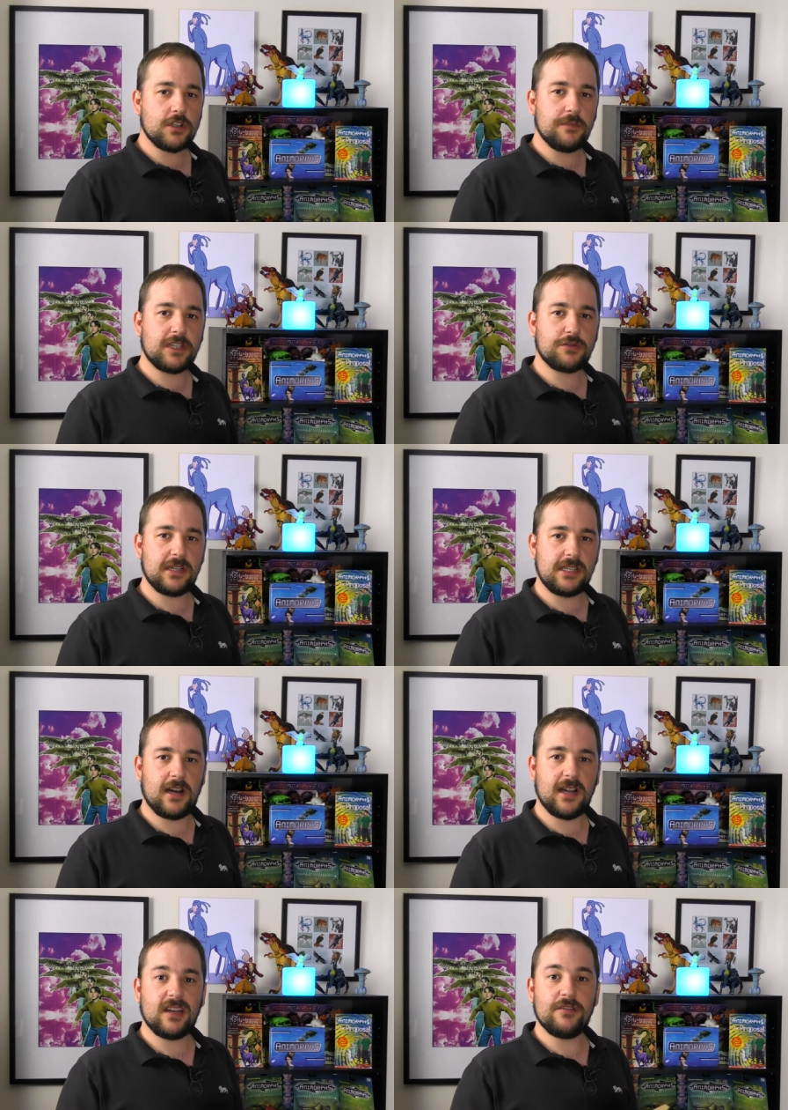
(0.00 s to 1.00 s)
number
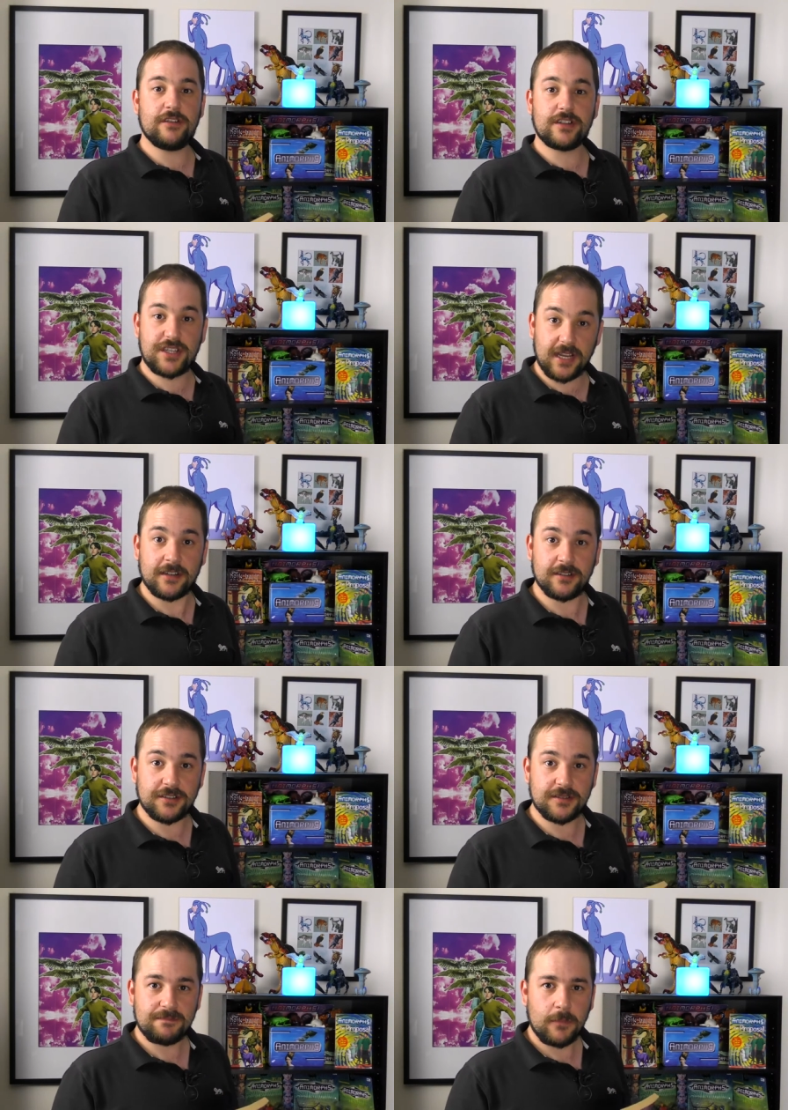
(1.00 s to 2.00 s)
twenty-nine, The
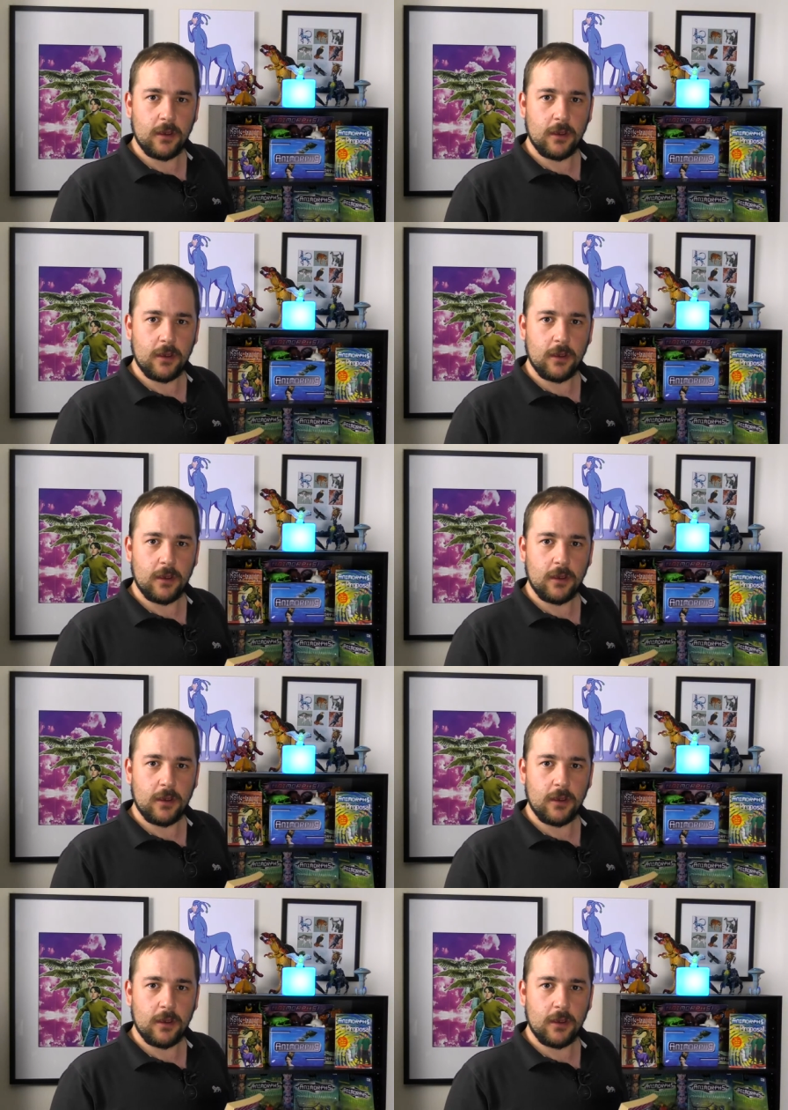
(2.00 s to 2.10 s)
Sickness,